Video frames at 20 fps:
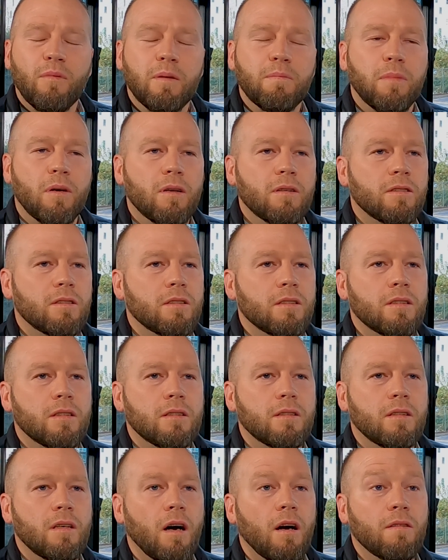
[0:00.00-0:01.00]
we
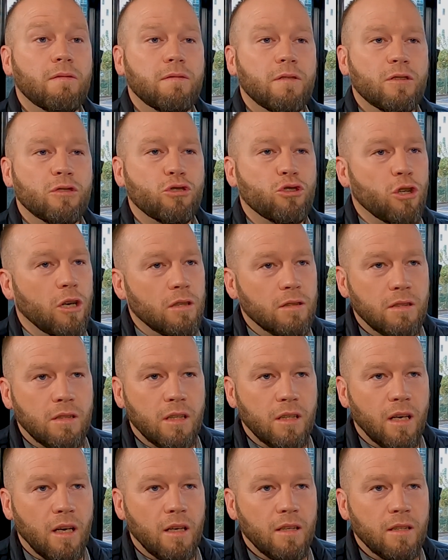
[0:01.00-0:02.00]
purchased our first drugs
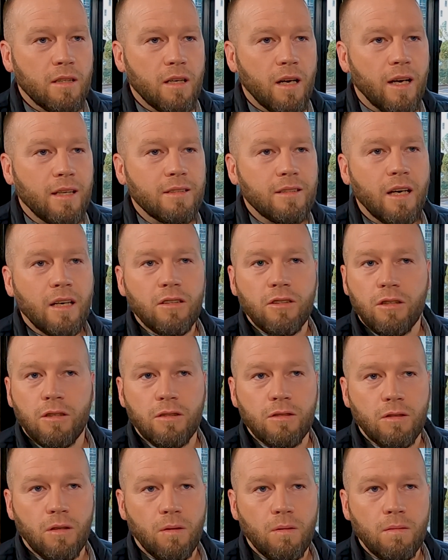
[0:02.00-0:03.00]
together at 10
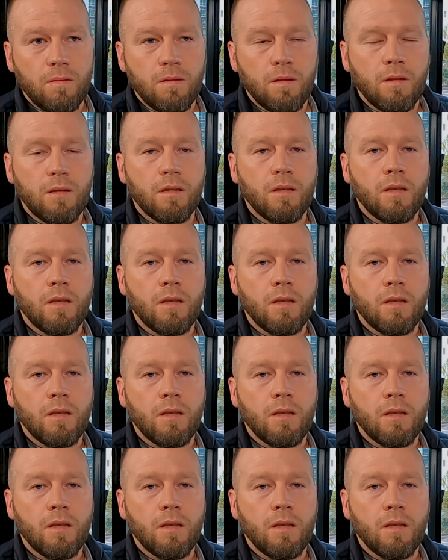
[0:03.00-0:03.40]
years old.